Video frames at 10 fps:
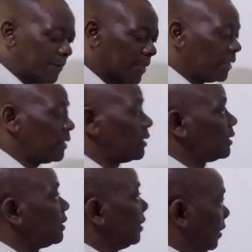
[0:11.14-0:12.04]
the
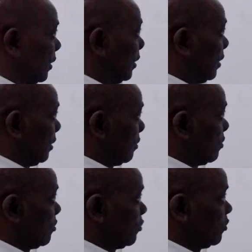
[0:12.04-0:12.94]

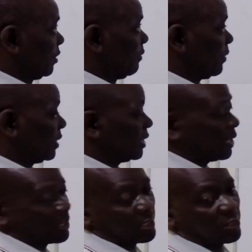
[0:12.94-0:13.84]
price
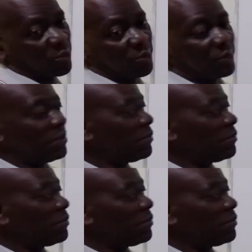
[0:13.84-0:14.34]
elasticity of